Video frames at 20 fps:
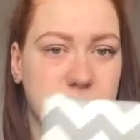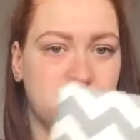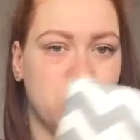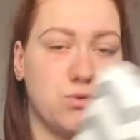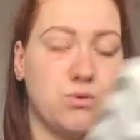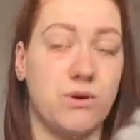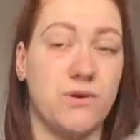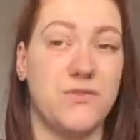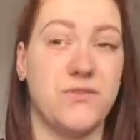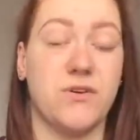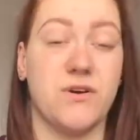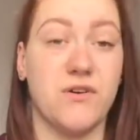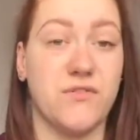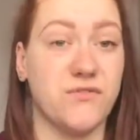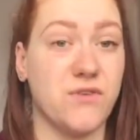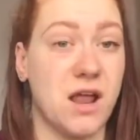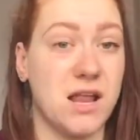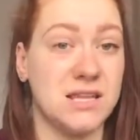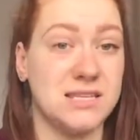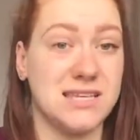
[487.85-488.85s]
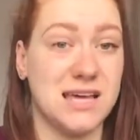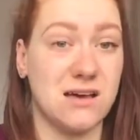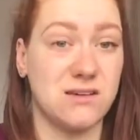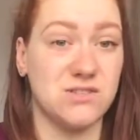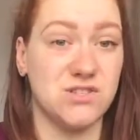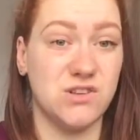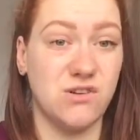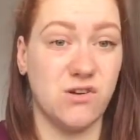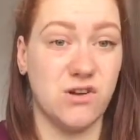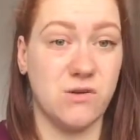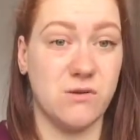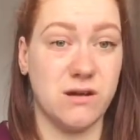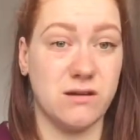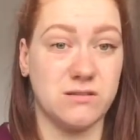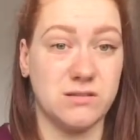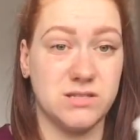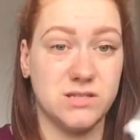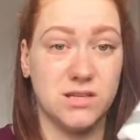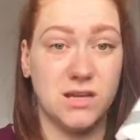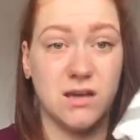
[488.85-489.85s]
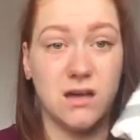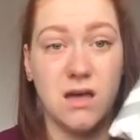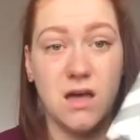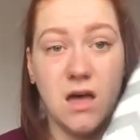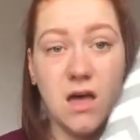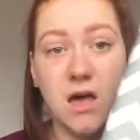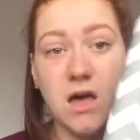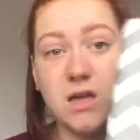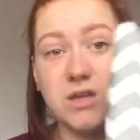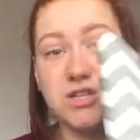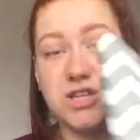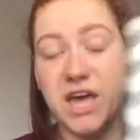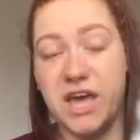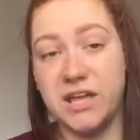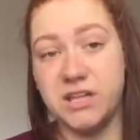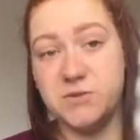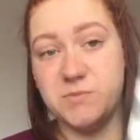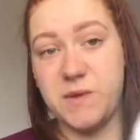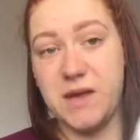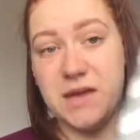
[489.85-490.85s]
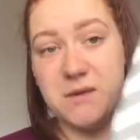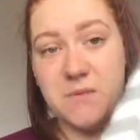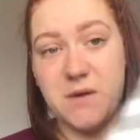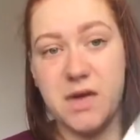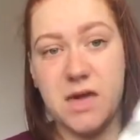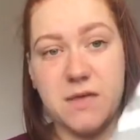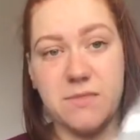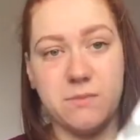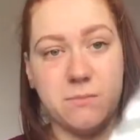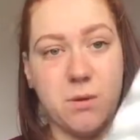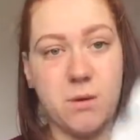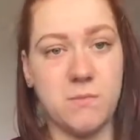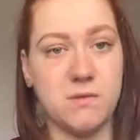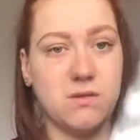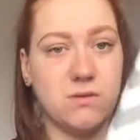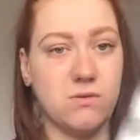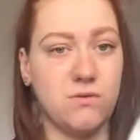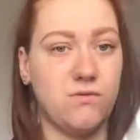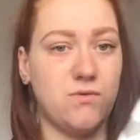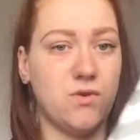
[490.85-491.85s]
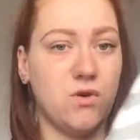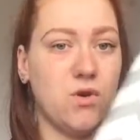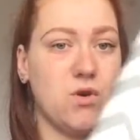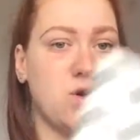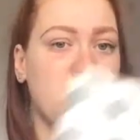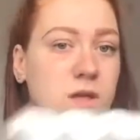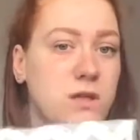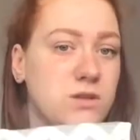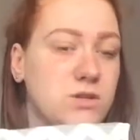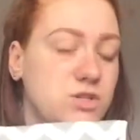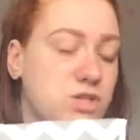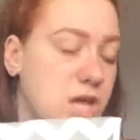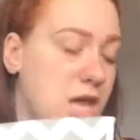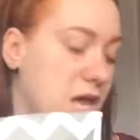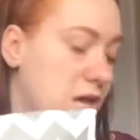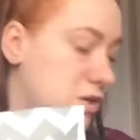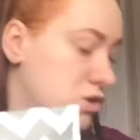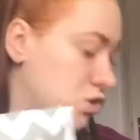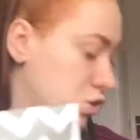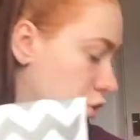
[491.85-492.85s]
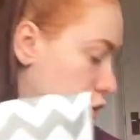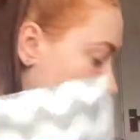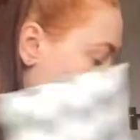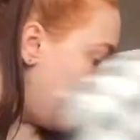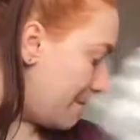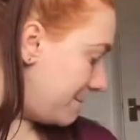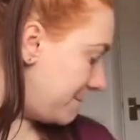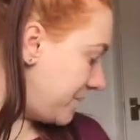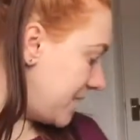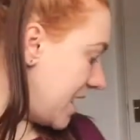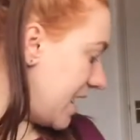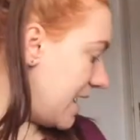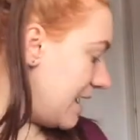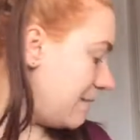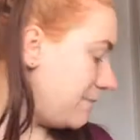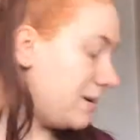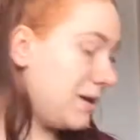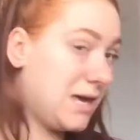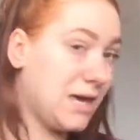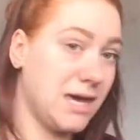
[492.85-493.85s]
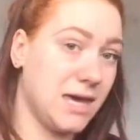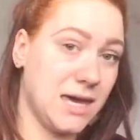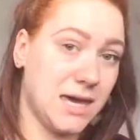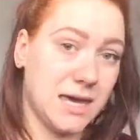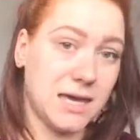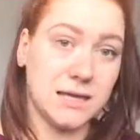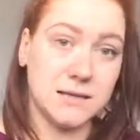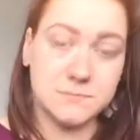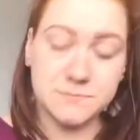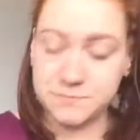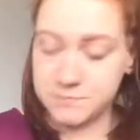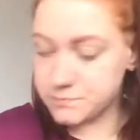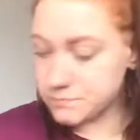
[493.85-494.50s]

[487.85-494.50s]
Or if you're at a friend's house and you've got nowhere else to change baby, pop this on the floor, change your baby.